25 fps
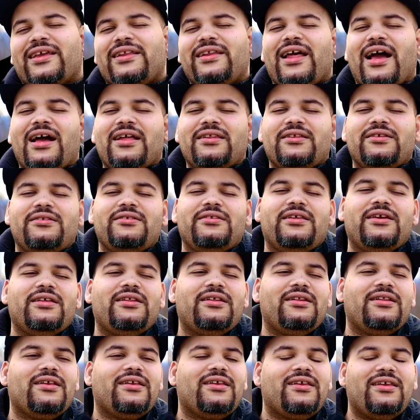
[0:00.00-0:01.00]
and I done did
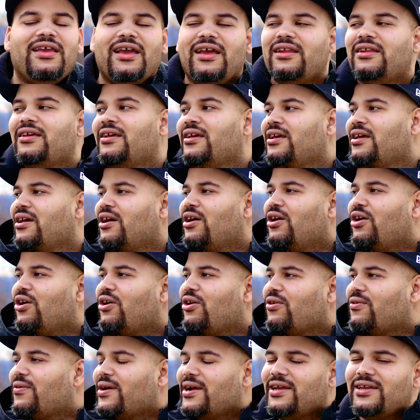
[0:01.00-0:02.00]
it again.
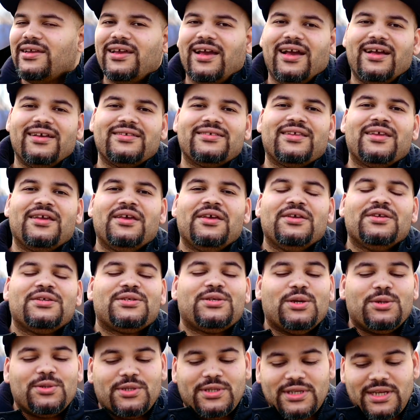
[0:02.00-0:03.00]
Alright guys,
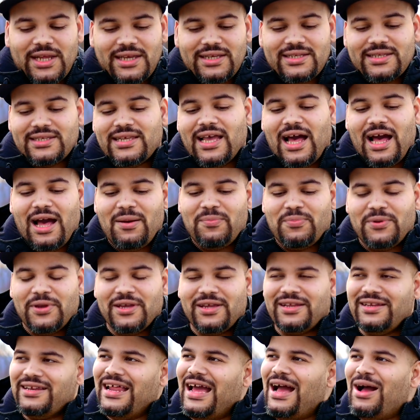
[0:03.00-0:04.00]
so today's
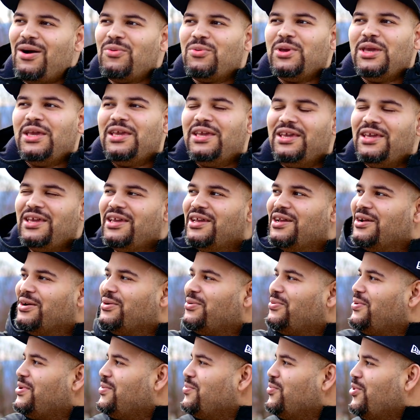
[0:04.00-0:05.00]
topic, now we here,
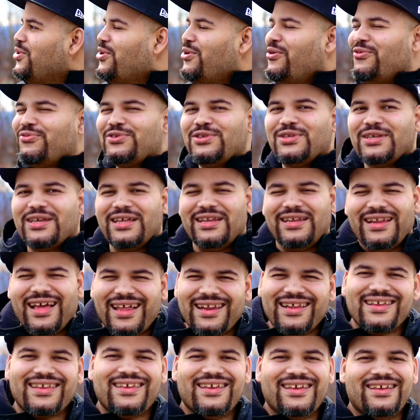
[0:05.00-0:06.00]
we moved to
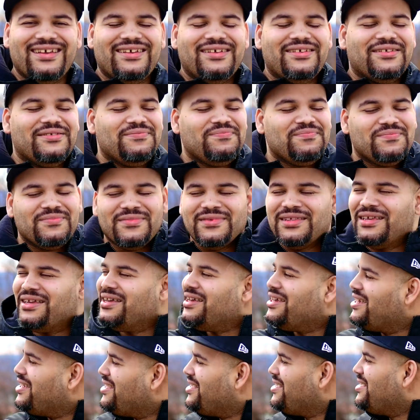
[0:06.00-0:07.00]
Connecticut,
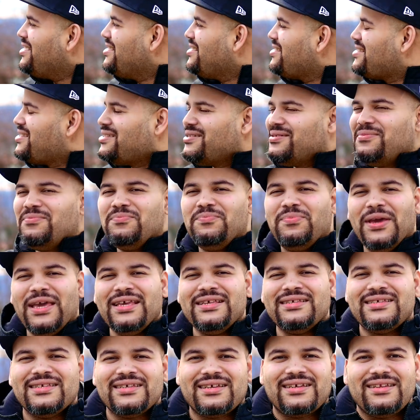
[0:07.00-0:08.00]
is
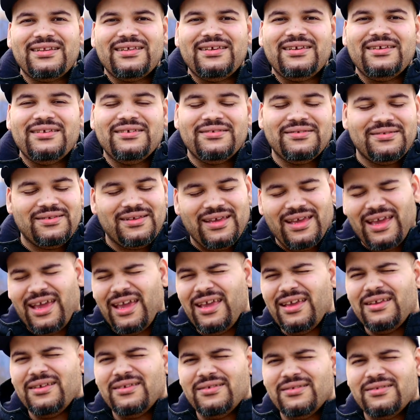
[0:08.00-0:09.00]
basically,
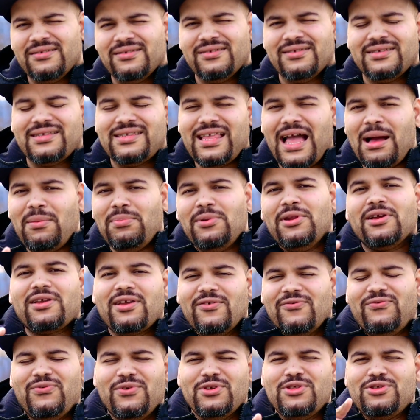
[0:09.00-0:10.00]
hey, stop
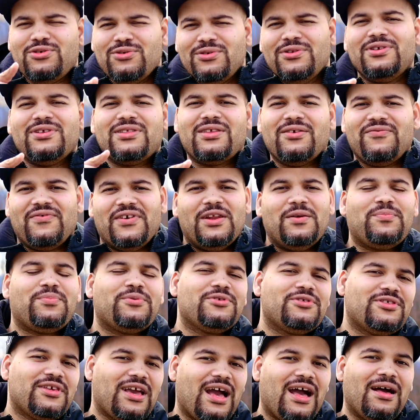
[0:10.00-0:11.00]
looking for junior
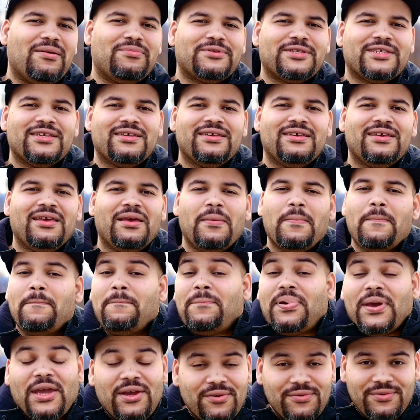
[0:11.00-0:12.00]
developer jobs.
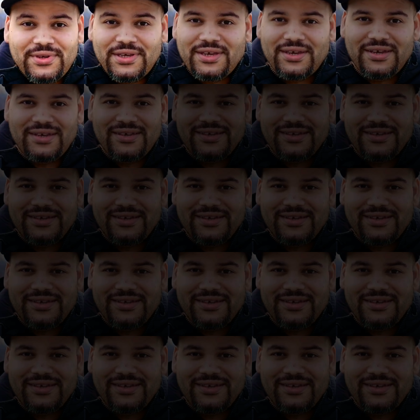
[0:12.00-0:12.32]
Period.